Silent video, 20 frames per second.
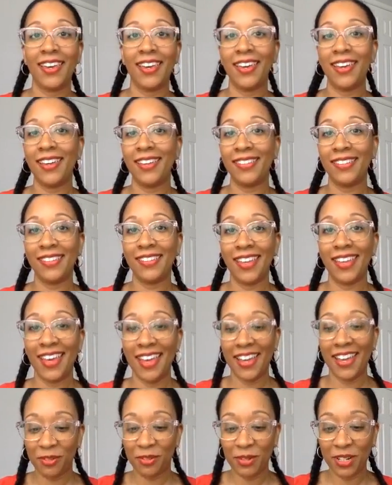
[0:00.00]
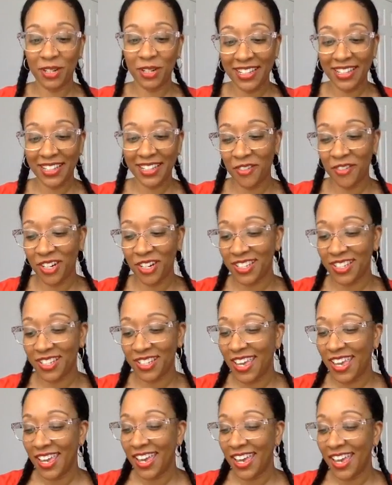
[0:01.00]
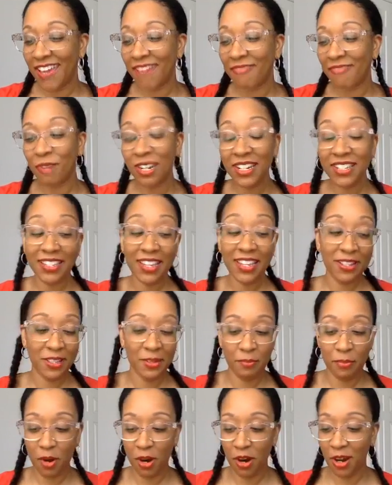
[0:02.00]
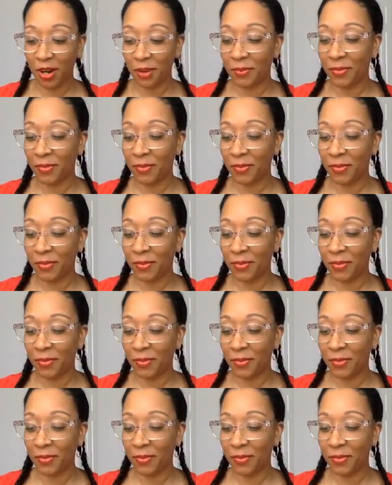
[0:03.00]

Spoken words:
And I just really like that verse. I want to say it's in Mark,